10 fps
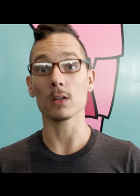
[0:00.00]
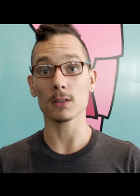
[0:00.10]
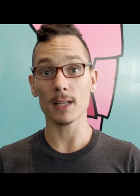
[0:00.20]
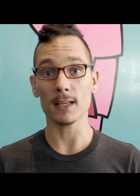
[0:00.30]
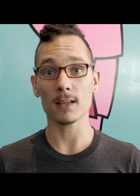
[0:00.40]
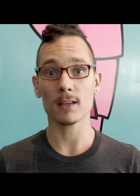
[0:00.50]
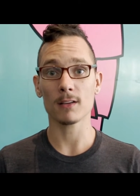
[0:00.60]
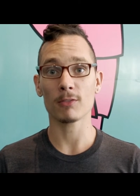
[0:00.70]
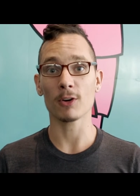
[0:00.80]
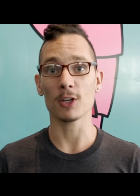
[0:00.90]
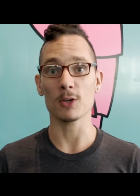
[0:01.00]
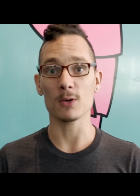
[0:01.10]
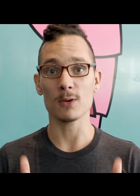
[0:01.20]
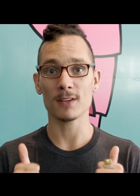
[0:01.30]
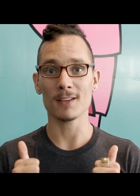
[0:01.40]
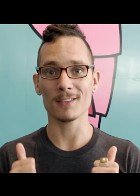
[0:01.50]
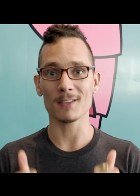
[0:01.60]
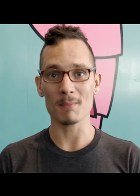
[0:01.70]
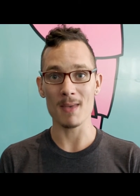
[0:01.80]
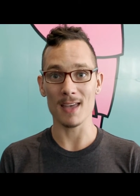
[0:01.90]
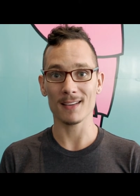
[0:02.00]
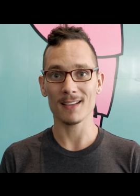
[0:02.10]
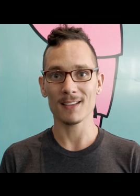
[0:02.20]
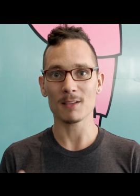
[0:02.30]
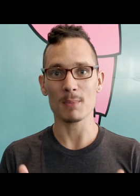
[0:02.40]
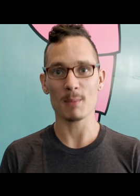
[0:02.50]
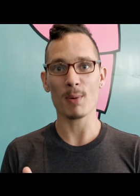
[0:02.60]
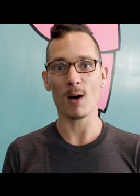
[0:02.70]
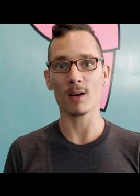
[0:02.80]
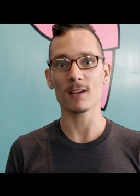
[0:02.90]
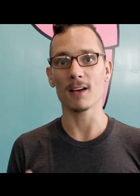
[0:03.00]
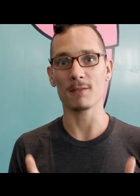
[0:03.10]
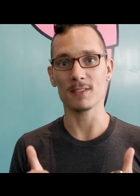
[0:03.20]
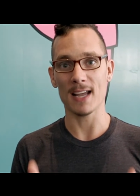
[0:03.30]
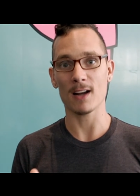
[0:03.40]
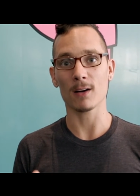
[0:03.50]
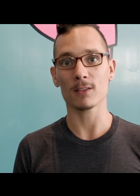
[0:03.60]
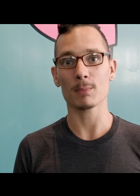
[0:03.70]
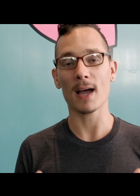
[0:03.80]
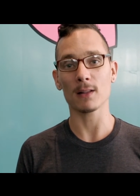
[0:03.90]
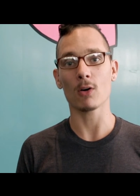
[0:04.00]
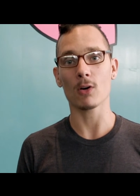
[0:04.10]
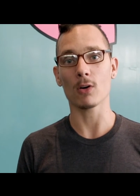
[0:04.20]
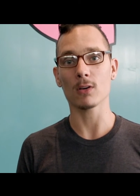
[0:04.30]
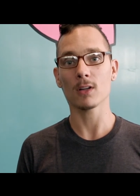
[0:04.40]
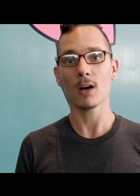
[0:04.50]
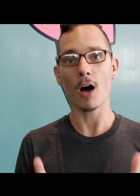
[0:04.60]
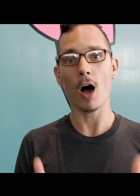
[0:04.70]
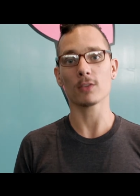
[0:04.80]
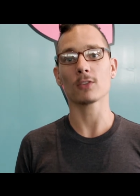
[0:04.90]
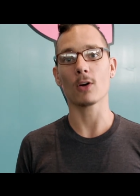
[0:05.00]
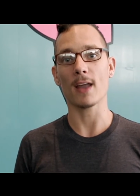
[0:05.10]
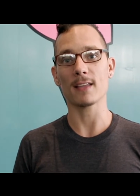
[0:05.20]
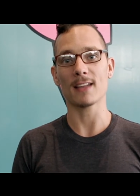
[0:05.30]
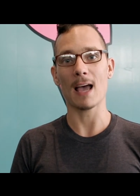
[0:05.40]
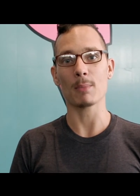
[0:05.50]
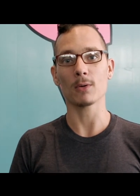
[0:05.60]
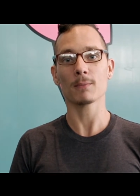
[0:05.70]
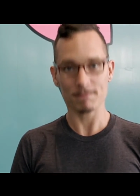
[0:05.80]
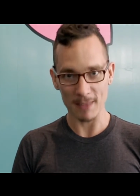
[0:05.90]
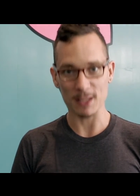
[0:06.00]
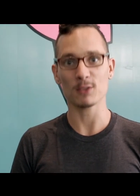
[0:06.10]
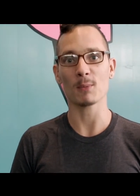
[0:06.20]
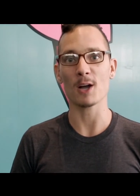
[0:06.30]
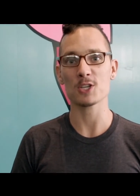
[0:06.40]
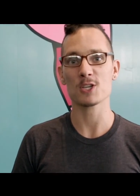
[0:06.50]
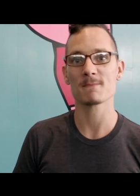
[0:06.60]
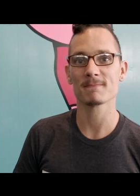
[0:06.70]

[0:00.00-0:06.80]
a link for you to submit to be a part of Dane Arts Buy Local, also known as DABL. Thank you so much.